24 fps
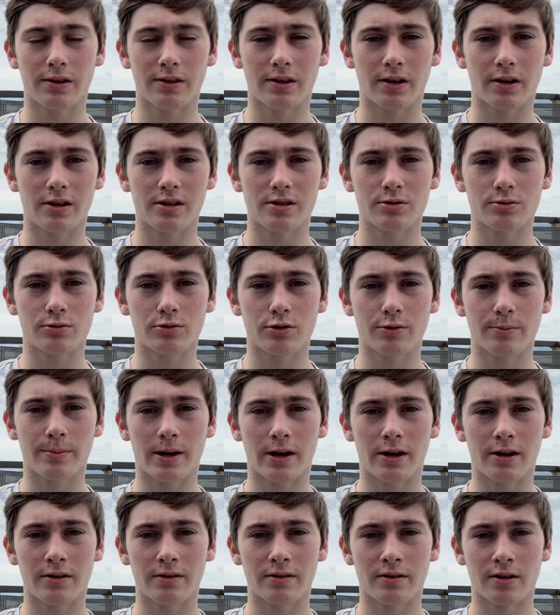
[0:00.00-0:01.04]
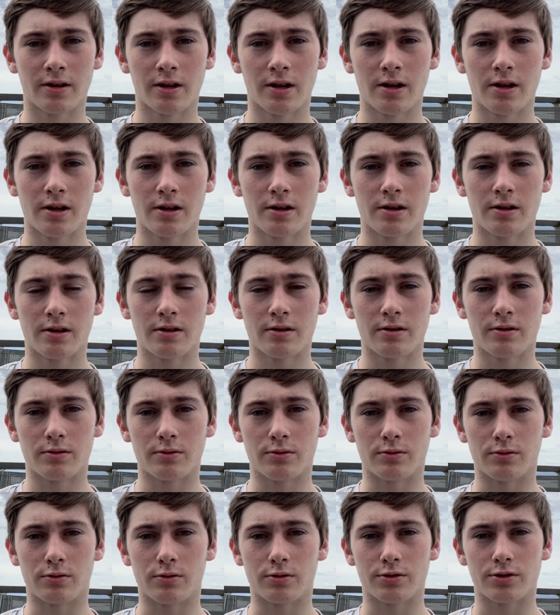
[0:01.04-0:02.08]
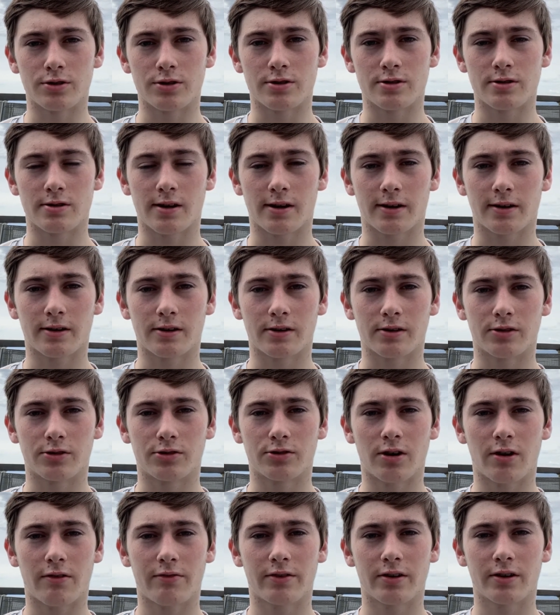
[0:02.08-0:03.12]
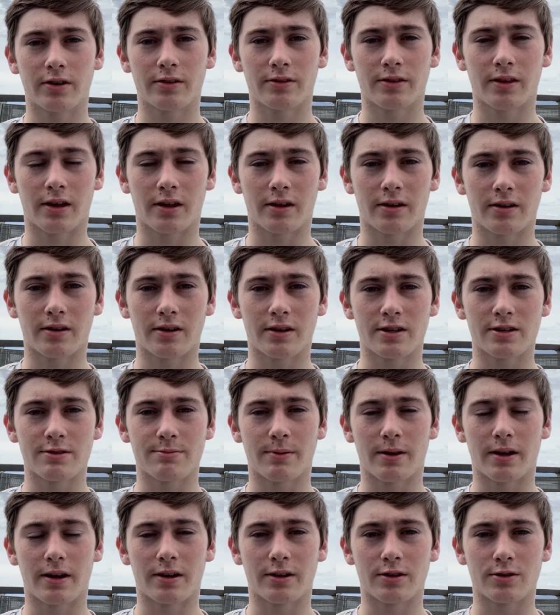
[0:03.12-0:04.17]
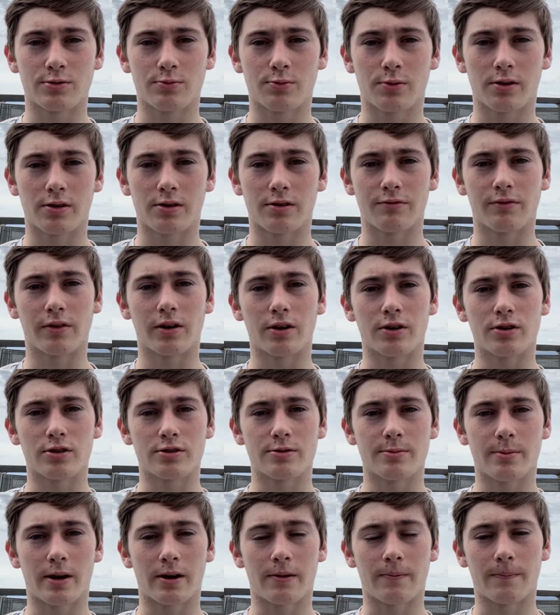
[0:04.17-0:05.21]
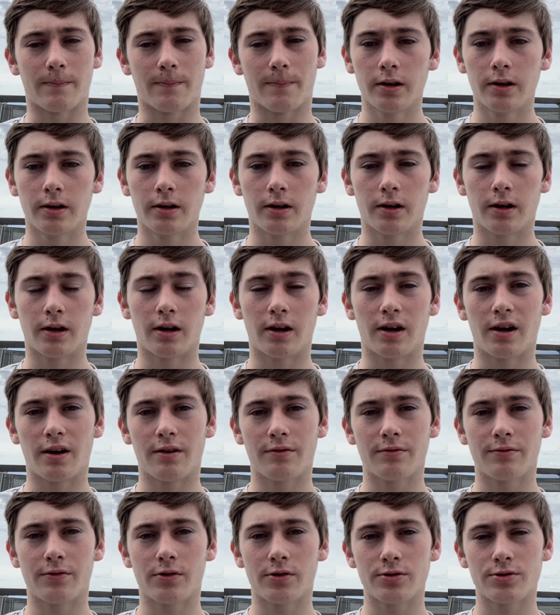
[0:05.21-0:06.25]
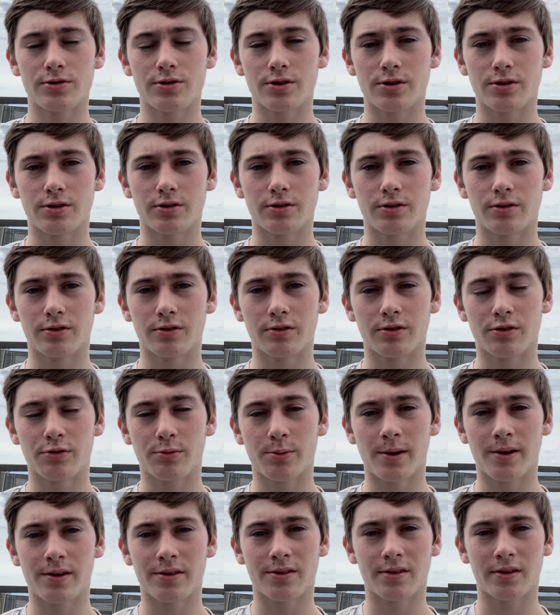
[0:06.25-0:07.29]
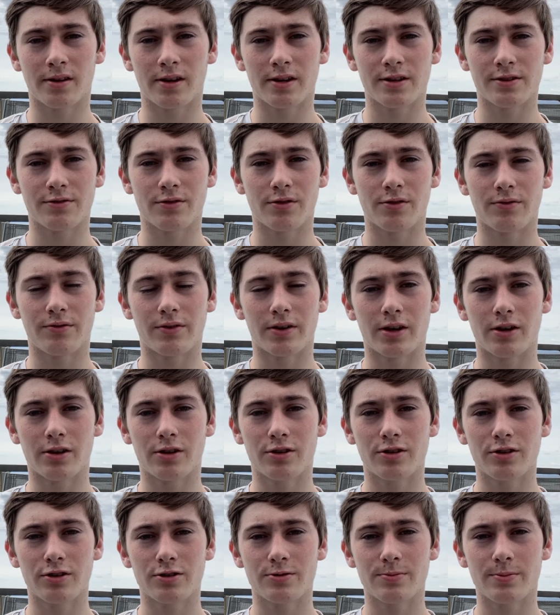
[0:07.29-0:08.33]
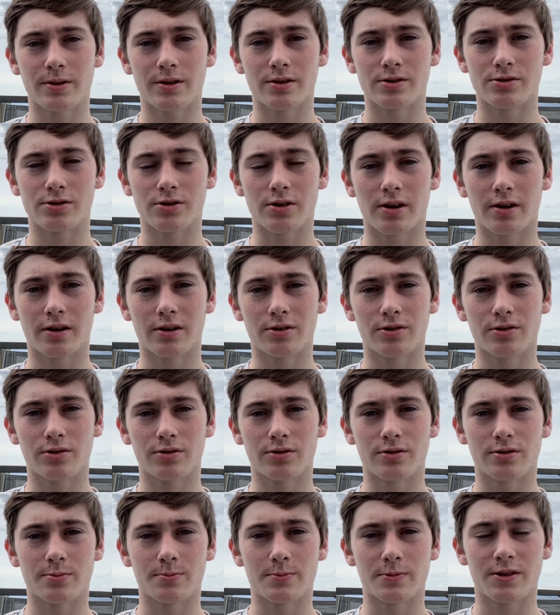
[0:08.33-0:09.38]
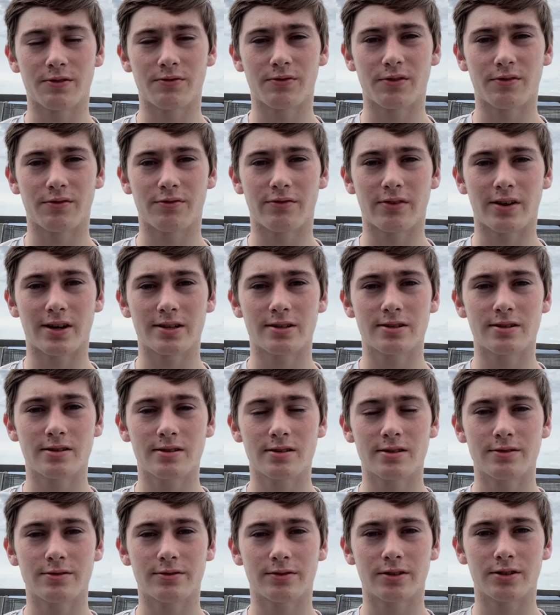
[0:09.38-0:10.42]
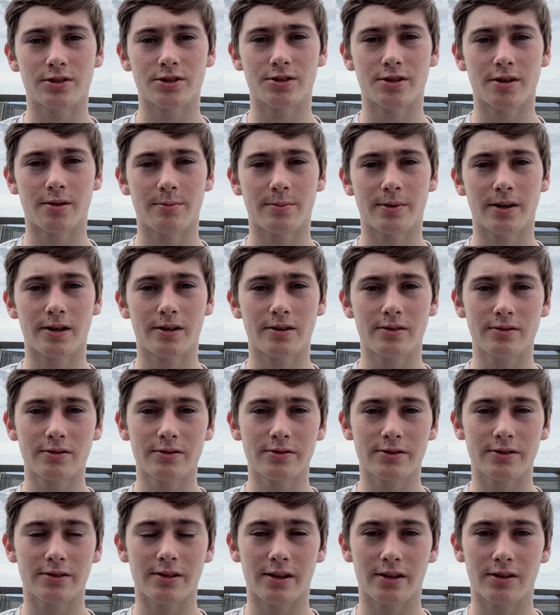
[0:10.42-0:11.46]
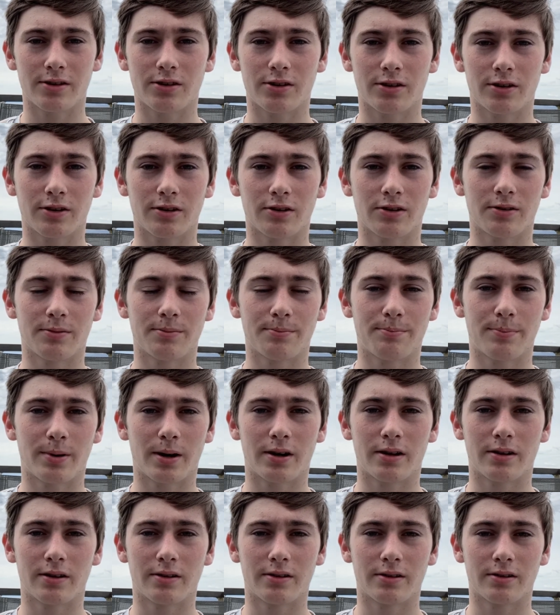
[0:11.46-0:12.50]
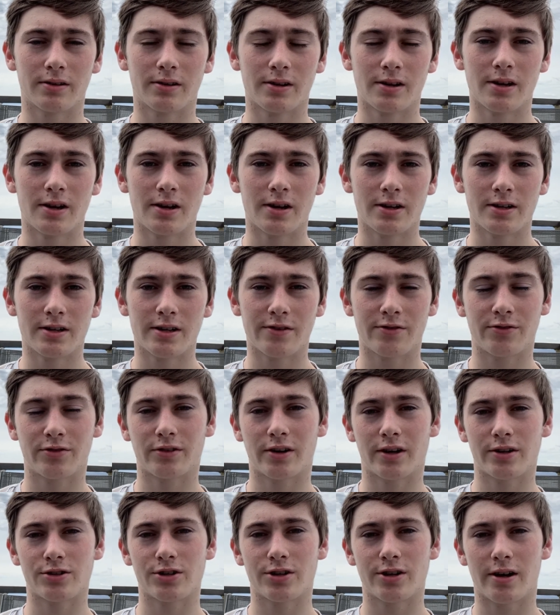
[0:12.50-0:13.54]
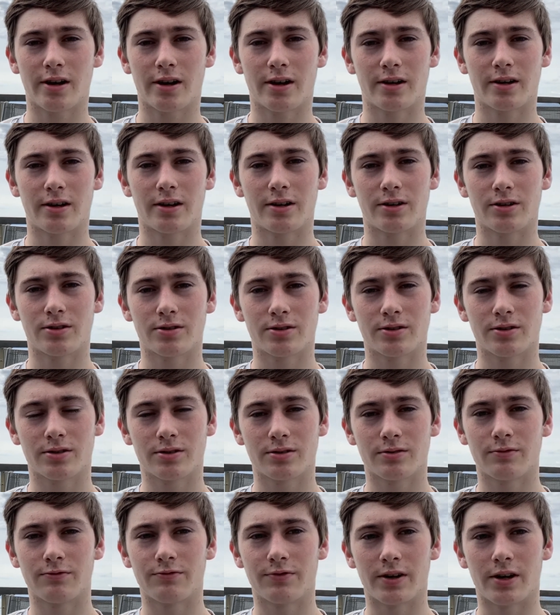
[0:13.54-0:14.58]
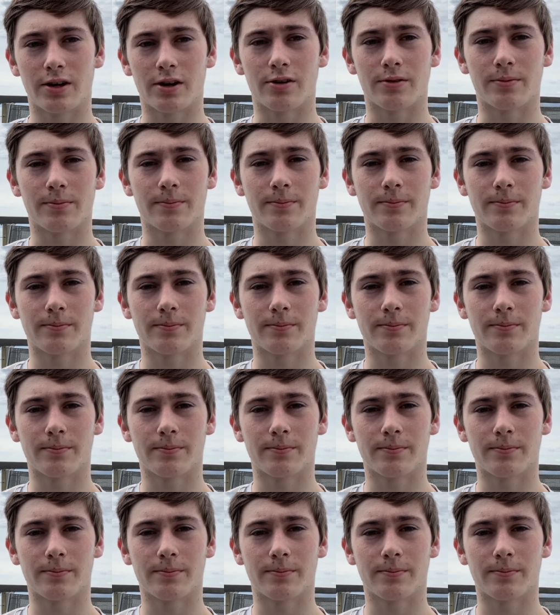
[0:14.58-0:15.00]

that I talk about, or just like a graphic that explains what the video is about. I've also, throughout the last few videos, been trying to do some different faces for each thumbnail so that you can better differentiate each video.